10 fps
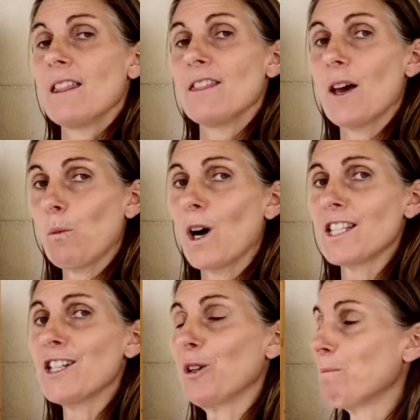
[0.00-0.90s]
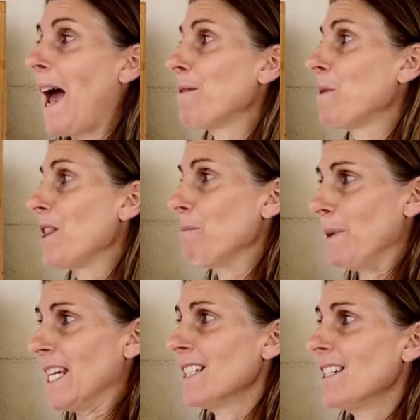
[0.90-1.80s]
There was an old man with a
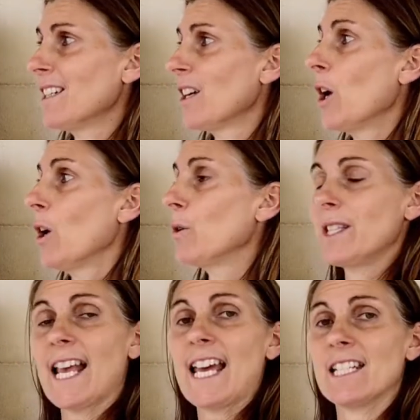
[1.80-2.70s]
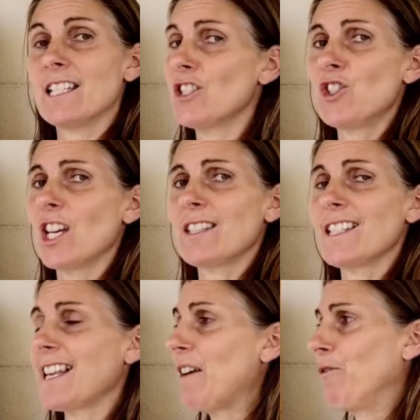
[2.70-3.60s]
beard who said, It is just
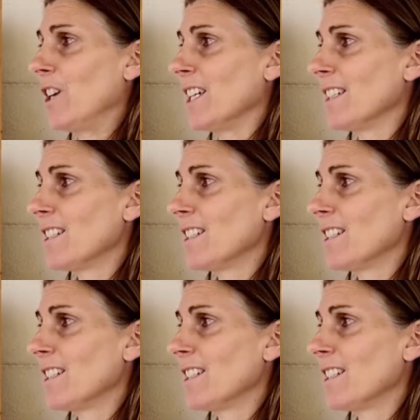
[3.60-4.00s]
as I feared.